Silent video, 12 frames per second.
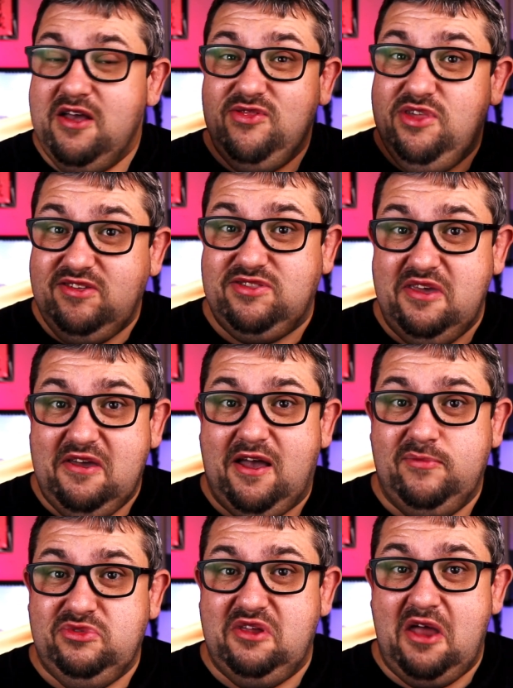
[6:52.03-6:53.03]
This thing
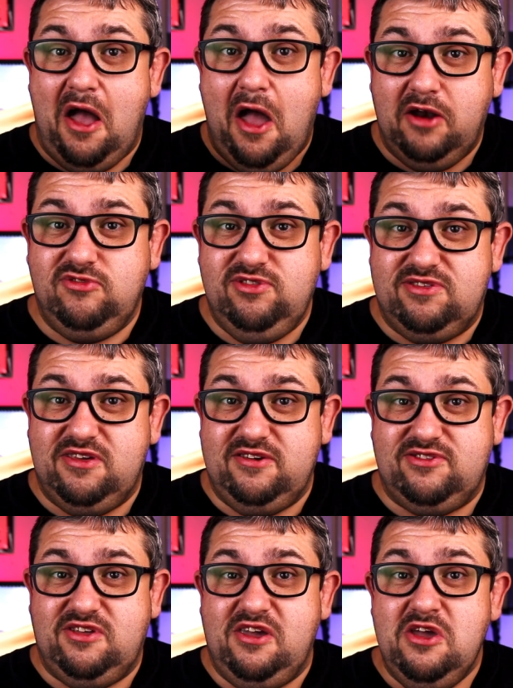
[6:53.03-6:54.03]
comes in at
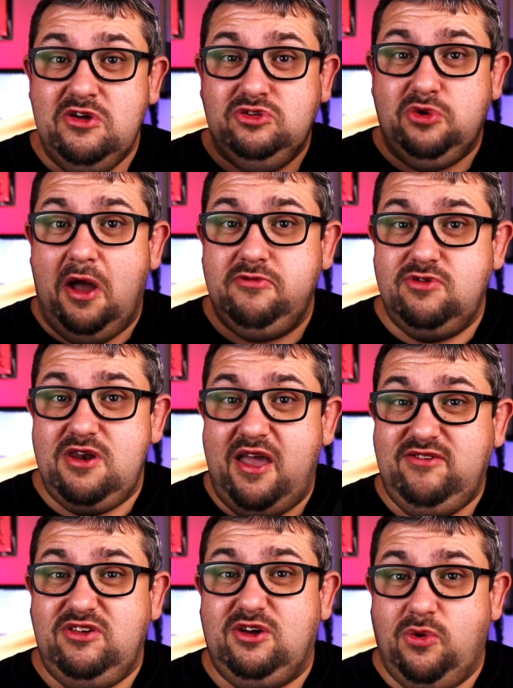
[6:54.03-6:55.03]
160 to
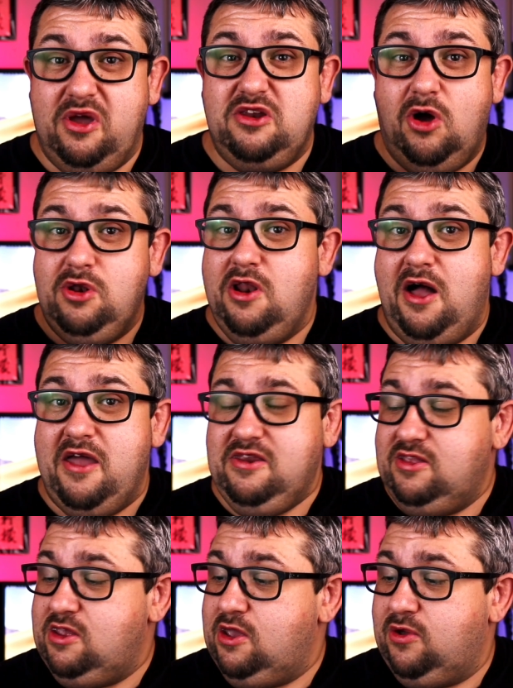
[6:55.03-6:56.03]
180 quid online
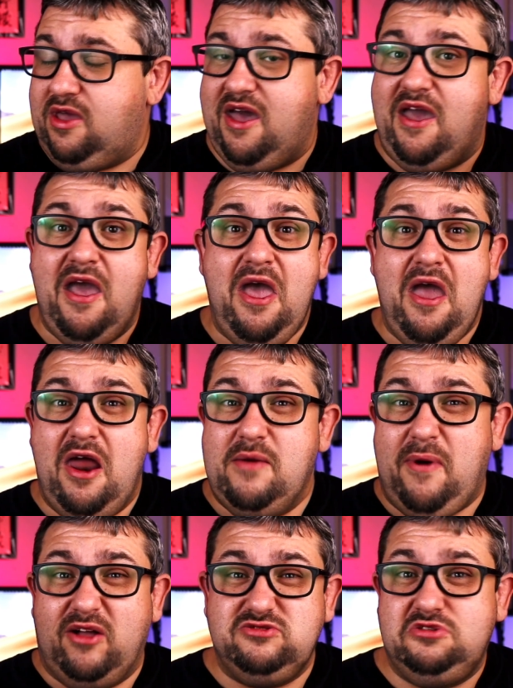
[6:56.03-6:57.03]
in the UK and
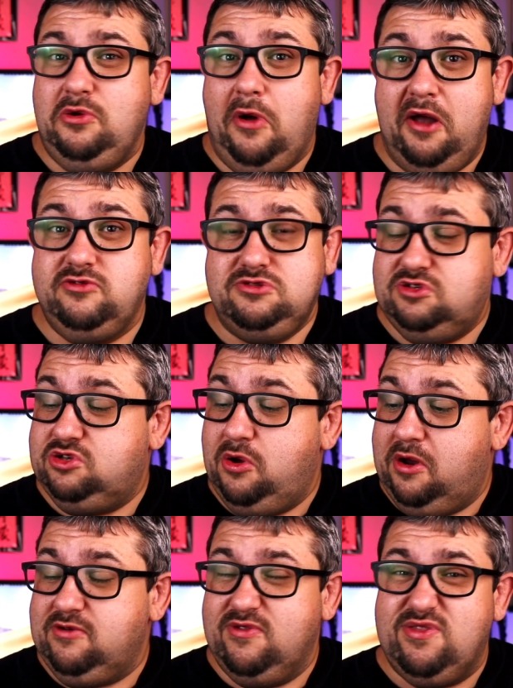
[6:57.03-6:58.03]
about $200 to
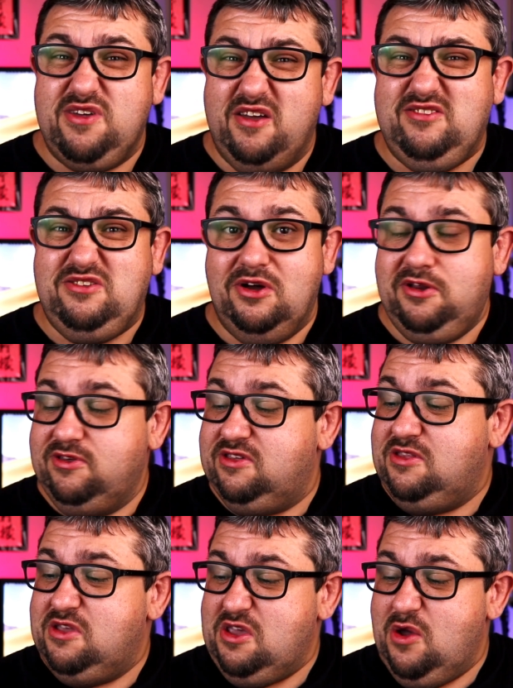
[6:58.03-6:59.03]
$230
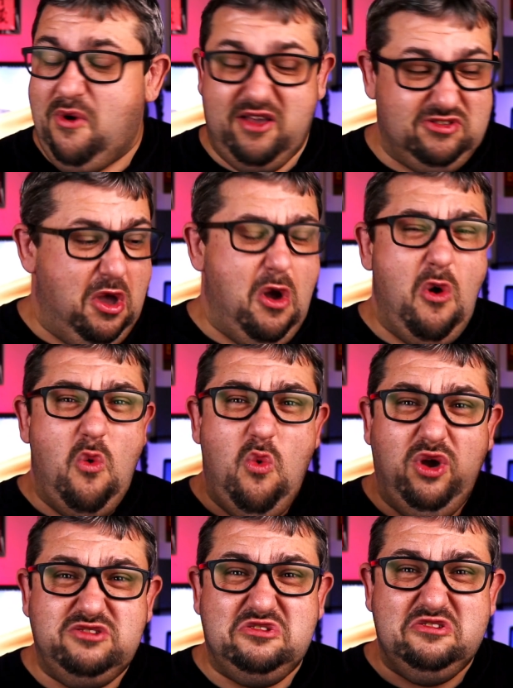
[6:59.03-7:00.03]
in the US,
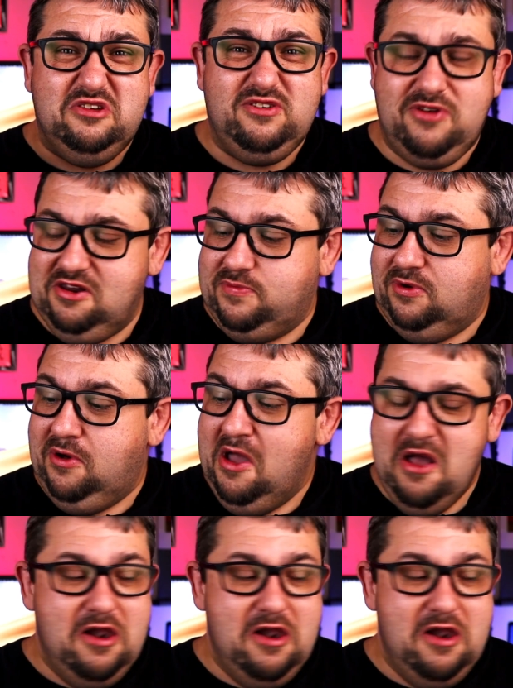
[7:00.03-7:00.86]
which is incredible.